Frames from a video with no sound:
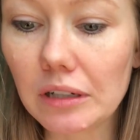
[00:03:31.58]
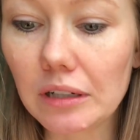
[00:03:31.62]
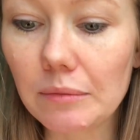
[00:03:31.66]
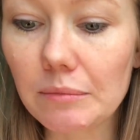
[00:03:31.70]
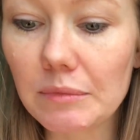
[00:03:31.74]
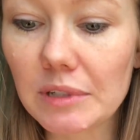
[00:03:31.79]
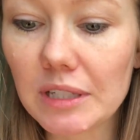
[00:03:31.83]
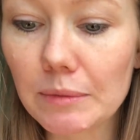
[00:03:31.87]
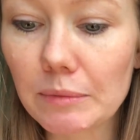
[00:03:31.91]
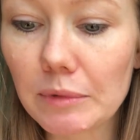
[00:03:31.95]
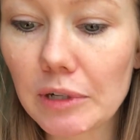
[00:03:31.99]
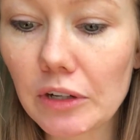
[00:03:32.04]

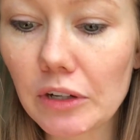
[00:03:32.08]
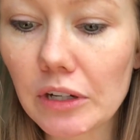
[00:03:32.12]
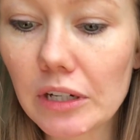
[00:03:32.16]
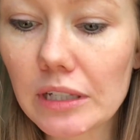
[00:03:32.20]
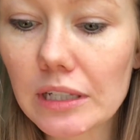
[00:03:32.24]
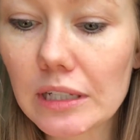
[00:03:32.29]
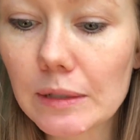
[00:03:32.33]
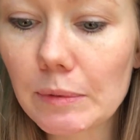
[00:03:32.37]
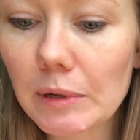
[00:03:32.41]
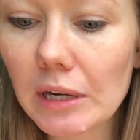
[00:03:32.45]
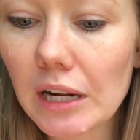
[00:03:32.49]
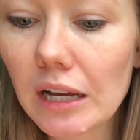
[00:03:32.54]
some
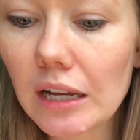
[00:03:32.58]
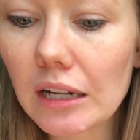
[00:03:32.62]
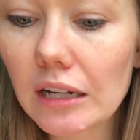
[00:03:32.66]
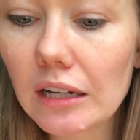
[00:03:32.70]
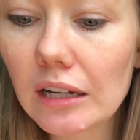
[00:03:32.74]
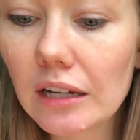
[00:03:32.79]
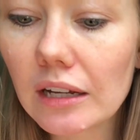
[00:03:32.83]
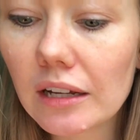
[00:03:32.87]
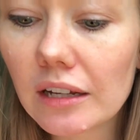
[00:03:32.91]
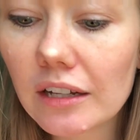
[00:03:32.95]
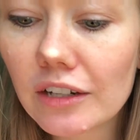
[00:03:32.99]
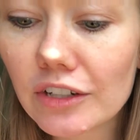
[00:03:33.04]
earrings to put on.
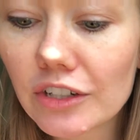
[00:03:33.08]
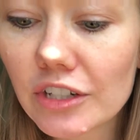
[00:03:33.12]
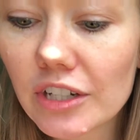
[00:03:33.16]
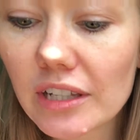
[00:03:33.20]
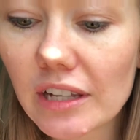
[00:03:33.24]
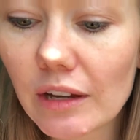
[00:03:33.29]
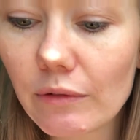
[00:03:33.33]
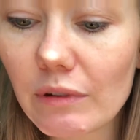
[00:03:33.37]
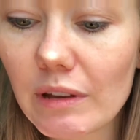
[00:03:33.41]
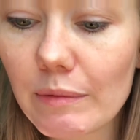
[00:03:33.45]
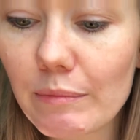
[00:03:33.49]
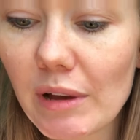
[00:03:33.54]
She's
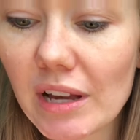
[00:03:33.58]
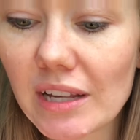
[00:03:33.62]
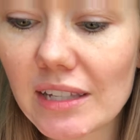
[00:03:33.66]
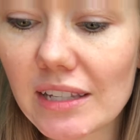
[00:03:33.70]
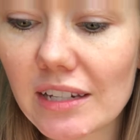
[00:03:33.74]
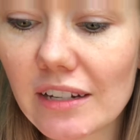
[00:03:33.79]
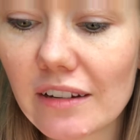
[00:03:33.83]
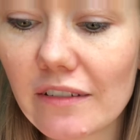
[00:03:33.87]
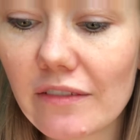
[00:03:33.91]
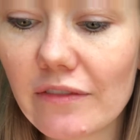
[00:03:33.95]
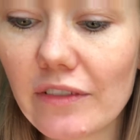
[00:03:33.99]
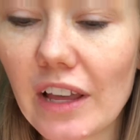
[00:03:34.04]
like, we must
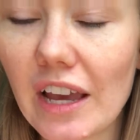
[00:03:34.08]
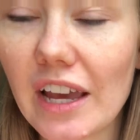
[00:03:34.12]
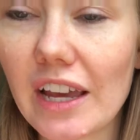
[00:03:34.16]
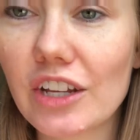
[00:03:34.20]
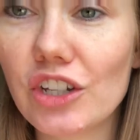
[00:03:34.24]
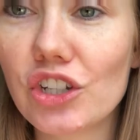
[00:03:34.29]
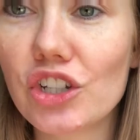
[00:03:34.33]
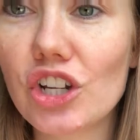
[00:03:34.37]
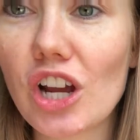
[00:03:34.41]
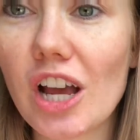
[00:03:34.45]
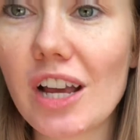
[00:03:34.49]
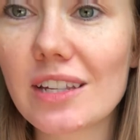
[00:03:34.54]
have
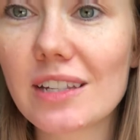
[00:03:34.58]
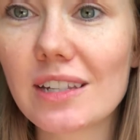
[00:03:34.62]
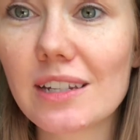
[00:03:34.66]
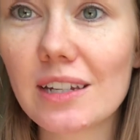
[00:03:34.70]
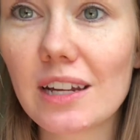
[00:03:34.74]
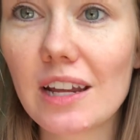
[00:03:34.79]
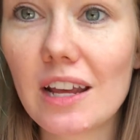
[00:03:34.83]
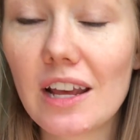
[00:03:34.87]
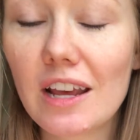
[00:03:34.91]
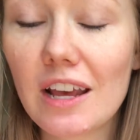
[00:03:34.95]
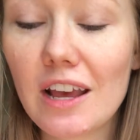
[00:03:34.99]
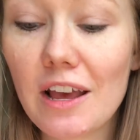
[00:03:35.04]
like just
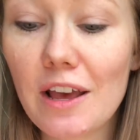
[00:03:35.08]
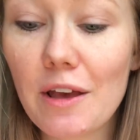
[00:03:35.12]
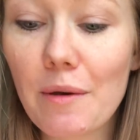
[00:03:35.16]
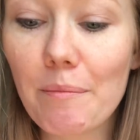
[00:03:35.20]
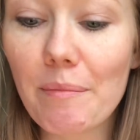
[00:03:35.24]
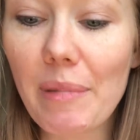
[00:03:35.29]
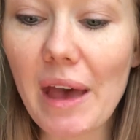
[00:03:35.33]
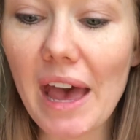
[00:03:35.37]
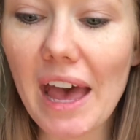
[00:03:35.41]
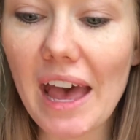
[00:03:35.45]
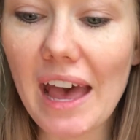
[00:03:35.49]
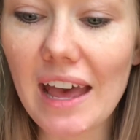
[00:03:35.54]

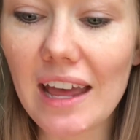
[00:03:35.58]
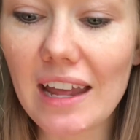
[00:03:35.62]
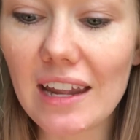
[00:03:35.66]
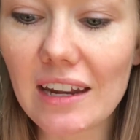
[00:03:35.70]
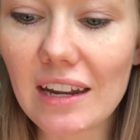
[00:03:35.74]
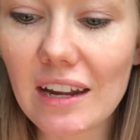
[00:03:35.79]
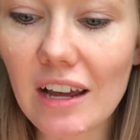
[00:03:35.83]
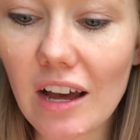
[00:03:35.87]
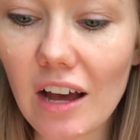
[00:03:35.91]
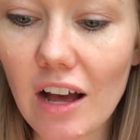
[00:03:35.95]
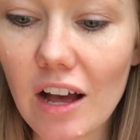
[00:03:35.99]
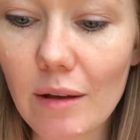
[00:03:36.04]

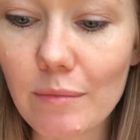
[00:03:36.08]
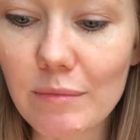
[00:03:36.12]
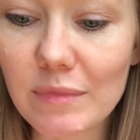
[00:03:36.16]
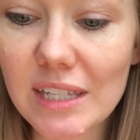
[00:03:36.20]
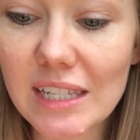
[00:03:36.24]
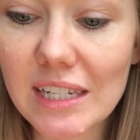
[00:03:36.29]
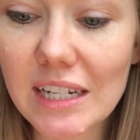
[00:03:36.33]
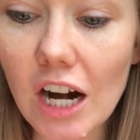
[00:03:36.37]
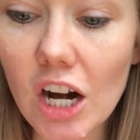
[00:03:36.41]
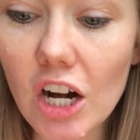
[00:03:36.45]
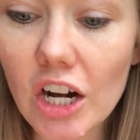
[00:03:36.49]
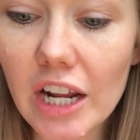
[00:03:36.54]
been
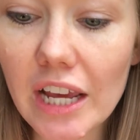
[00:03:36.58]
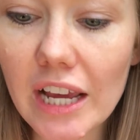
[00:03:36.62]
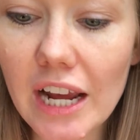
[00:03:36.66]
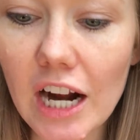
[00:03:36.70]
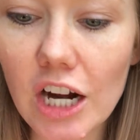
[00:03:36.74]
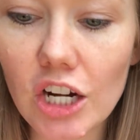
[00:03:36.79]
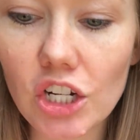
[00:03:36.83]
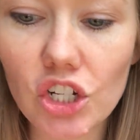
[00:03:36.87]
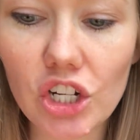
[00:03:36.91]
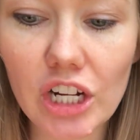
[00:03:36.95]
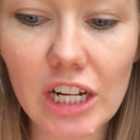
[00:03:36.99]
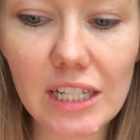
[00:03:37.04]
starting
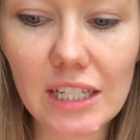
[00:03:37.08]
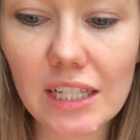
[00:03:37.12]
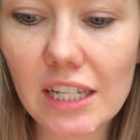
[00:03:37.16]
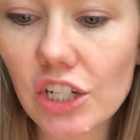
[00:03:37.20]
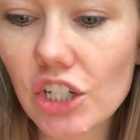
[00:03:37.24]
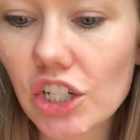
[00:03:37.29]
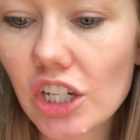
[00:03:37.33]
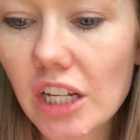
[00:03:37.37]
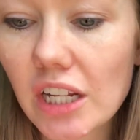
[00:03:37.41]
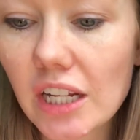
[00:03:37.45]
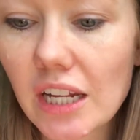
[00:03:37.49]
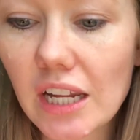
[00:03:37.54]
our
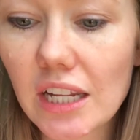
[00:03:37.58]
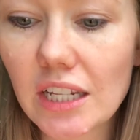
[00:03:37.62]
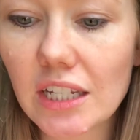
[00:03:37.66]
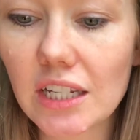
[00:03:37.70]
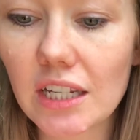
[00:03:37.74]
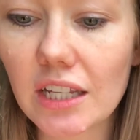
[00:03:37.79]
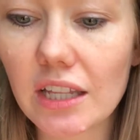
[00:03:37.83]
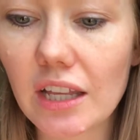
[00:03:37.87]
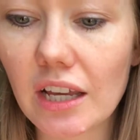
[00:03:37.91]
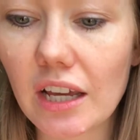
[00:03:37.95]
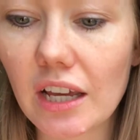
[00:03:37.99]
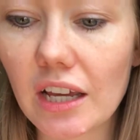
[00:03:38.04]
transition
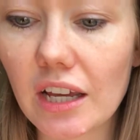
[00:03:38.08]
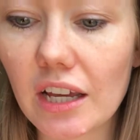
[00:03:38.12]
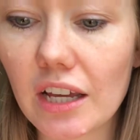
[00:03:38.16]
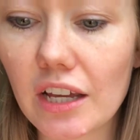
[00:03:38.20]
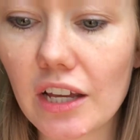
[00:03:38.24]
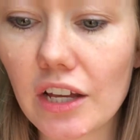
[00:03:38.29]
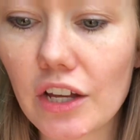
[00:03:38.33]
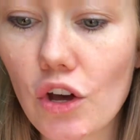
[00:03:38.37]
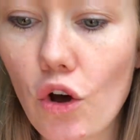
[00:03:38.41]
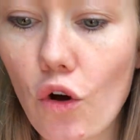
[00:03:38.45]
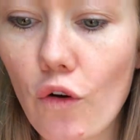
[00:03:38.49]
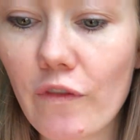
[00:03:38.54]
into
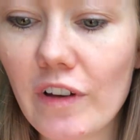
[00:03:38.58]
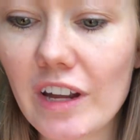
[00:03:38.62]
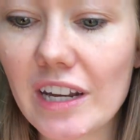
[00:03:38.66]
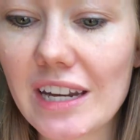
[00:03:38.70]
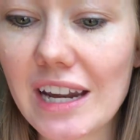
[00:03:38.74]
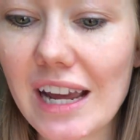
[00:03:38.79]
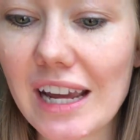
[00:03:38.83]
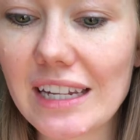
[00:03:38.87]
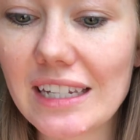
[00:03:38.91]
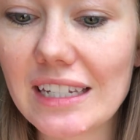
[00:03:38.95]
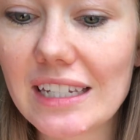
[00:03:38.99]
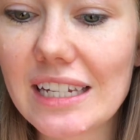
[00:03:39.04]
the
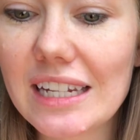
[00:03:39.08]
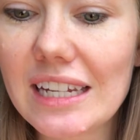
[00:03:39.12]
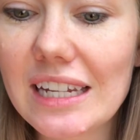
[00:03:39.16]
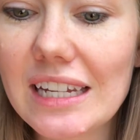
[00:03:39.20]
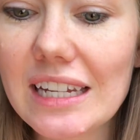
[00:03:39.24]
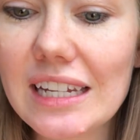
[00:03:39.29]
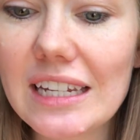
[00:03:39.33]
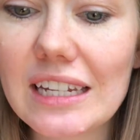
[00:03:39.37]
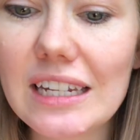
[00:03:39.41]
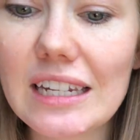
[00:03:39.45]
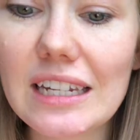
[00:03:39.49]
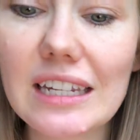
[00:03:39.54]

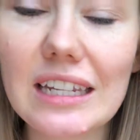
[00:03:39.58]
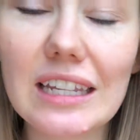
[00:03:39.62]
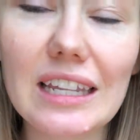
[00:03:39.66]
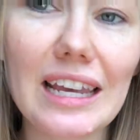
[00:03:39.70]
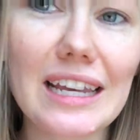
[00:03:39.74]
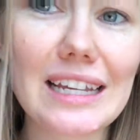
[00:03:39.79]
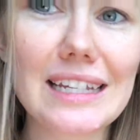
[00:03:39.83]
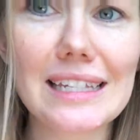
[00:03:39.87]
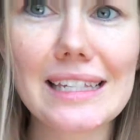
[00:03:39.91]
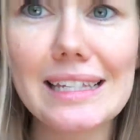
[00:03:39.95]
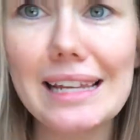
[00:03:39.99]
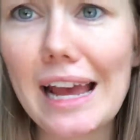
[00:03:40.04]
COVID-19
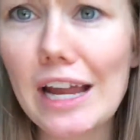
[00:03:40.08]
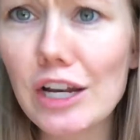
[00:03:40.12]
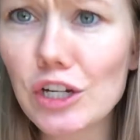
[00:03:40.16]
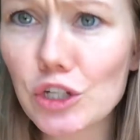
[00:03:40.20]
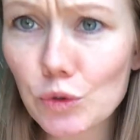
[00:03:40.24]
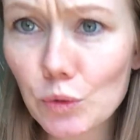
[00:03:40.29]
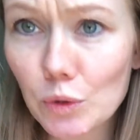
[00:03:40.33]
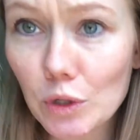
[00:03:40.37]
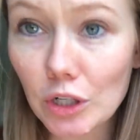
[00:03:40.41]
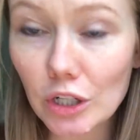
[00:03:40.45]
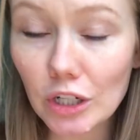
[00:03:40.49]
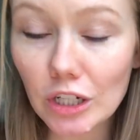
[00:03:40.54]
like
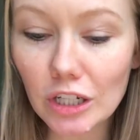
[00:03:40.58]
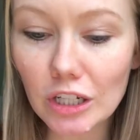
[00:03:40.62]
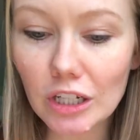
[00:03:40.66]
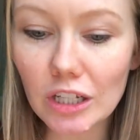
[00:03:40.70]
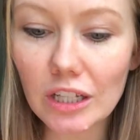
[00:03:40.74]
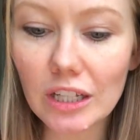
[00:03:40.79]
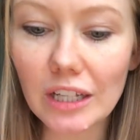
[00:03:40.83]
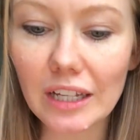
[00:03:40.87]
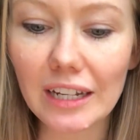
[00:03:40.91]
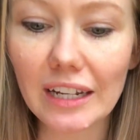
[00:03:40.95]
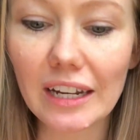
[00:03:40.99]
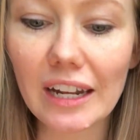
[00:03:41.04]

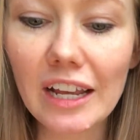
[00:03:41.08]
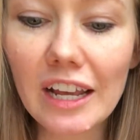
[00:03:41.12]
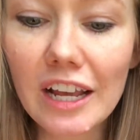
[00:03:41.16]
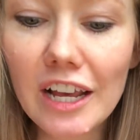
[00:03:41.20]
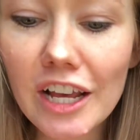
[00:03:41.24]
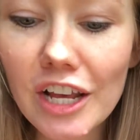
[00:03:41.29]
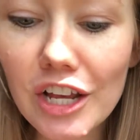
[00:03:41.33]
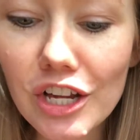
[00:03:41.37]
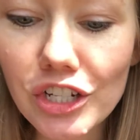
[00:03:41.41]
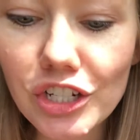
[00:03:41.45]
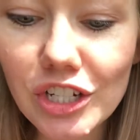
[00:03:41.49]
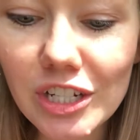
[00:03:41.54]
schedule. And
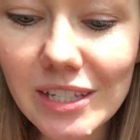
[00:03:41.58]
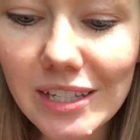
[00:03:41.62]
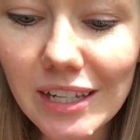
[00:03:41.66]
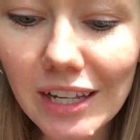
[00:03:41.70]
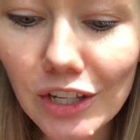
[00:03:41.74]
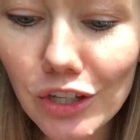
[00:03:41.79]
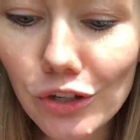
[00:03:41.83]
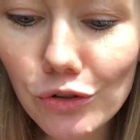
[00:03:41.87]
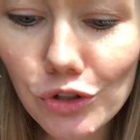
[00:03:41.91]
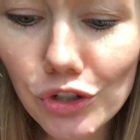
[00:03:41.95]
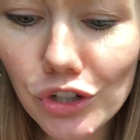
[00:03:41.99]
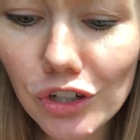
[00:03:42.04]
she's like,
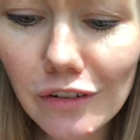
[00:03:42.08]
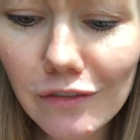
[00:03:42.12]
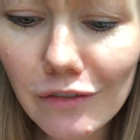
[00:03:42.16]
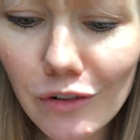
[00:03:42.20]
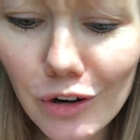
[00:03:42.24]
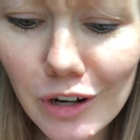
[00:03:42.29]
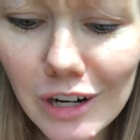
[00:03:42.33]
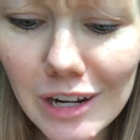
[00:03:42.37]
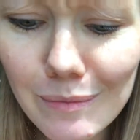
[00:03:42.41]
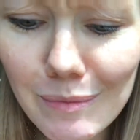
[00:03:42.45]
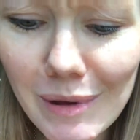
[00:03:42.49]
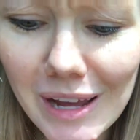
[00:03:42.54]
you should have
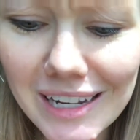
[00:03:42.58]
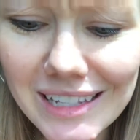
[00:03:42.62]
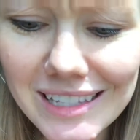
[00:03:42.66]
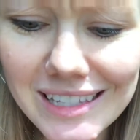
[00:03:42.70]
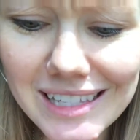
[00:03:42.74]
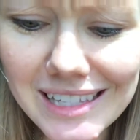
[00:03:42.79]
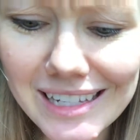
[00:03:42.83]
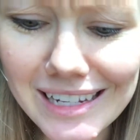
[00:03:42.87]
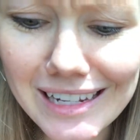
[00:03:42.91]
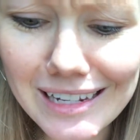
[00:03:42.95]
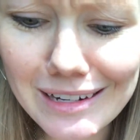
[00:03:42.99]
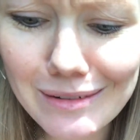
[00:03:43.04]
already been
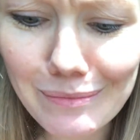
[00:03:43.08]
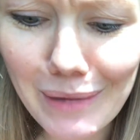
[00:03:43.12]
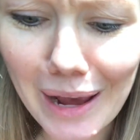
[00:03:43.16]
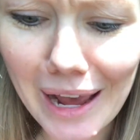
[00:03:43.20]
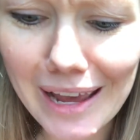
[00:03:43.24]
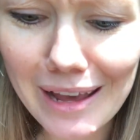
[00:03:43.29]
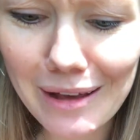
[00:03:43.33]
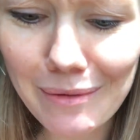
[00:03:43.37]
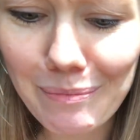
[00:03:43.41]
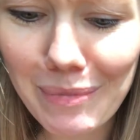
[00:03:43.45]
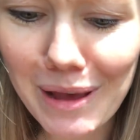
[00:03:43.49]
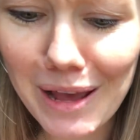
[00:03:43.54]
seen by
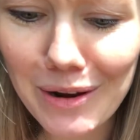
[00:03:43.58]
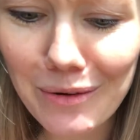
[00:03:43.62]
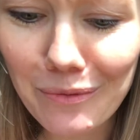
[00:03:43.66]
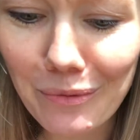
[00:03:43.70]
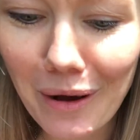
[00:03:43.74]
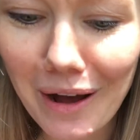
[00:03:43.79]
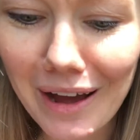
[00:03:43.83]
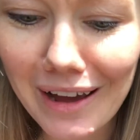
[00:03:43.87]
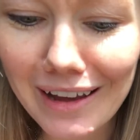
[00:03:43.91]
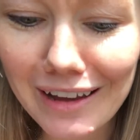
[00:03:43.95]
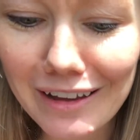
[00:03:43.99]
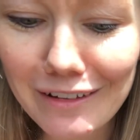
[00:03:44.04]
a
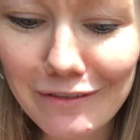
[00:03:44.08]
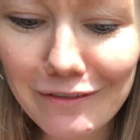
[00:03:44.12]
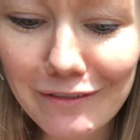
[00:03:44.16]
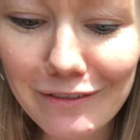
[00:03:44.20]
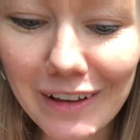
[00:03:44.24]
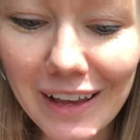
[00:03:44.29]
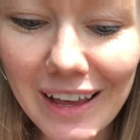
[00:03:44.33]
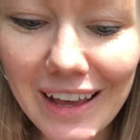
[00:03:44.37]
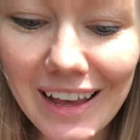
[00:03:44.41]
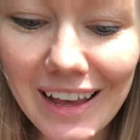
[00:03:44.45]
midwife,